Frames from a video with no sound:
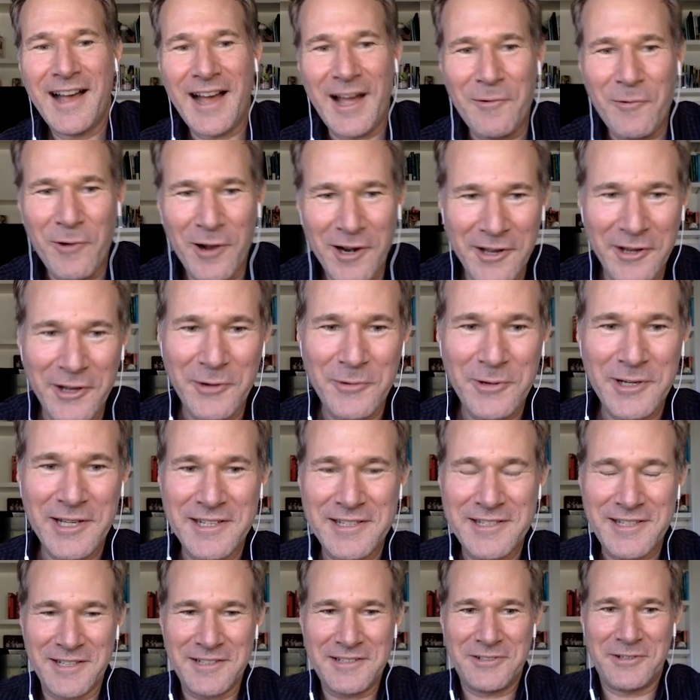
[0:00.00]
I want to know what he
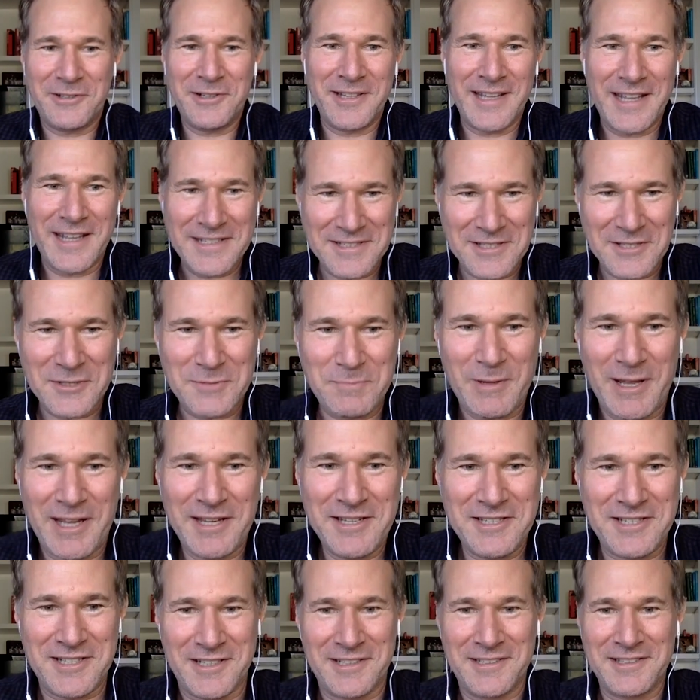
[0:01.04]
did during that
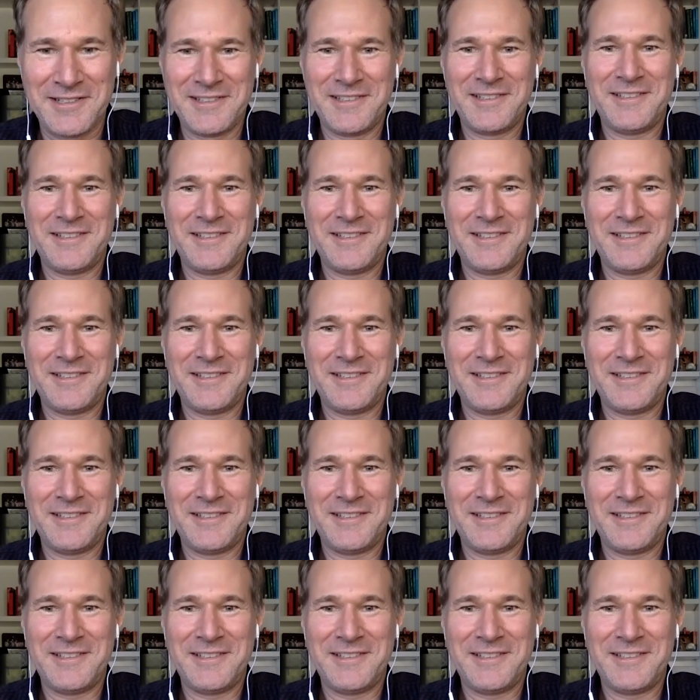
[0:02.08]
suspension.